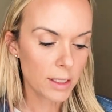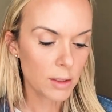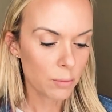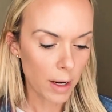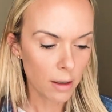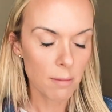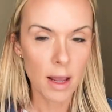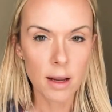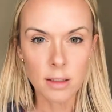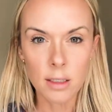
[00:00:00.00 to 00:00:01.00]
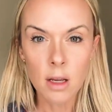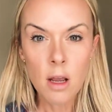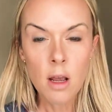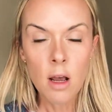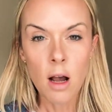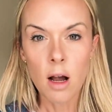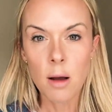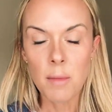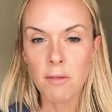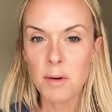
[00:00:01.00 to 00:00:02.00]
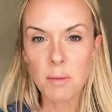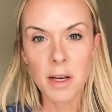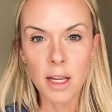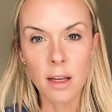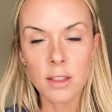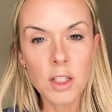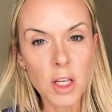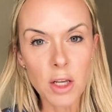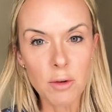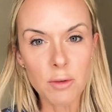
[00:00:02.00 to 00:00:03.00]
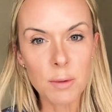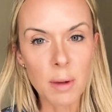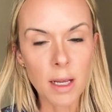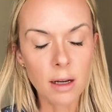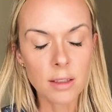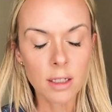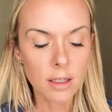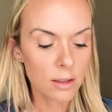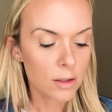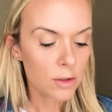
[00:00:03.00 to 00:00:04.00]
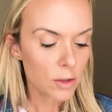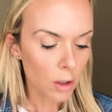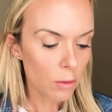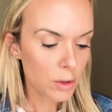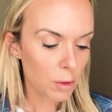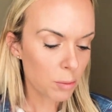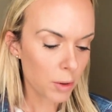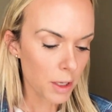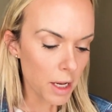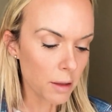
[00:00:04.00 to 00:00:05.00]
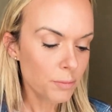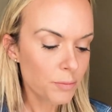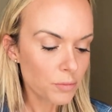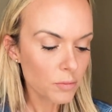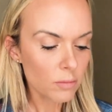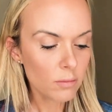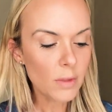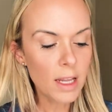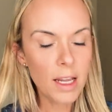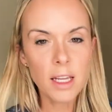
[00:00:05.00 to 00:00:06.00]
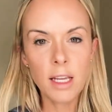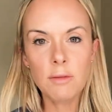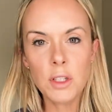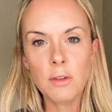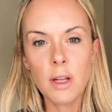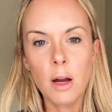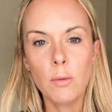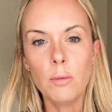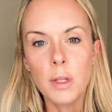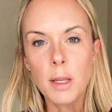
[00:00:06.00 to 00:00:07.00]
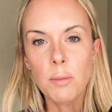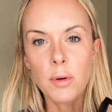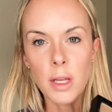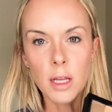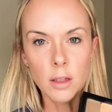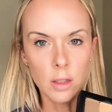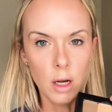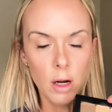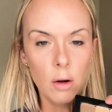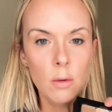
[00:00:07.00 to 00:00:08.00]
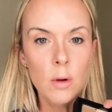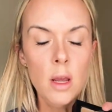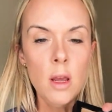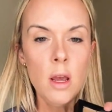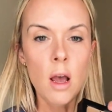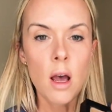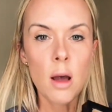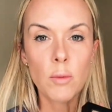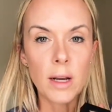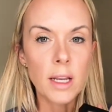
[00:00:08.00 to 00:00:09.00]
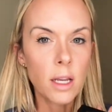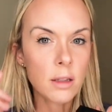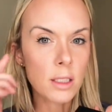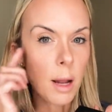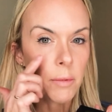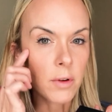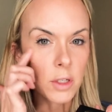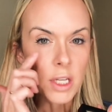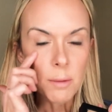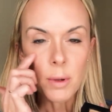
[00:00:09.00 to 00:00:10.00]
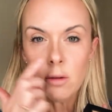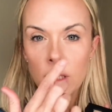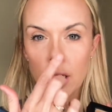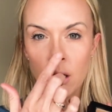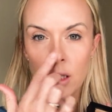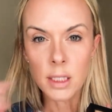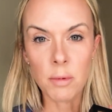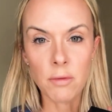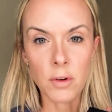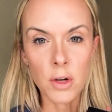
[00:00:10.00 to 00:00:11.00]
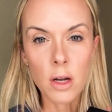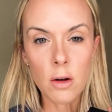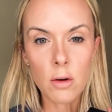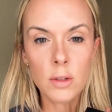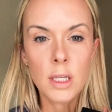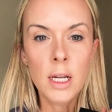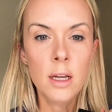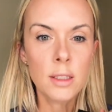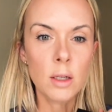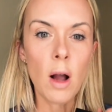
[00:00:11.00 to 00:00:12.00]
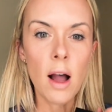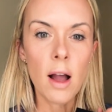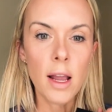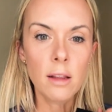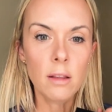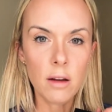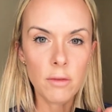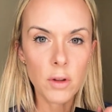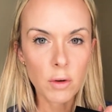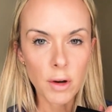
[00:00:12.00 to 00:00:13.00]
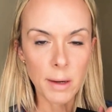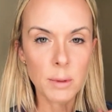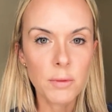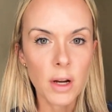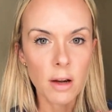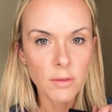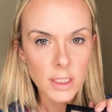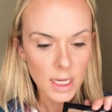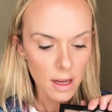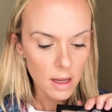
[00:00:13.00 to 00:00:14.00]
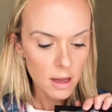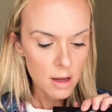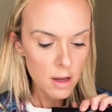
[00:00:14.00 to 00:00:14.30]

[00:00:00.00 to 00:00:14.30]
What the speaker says: recommend everybody to use, because it is so pretty. It gives you that really pretty glow right at the top of your cheekbones and on the tip of your nose. So I love the creams for every day.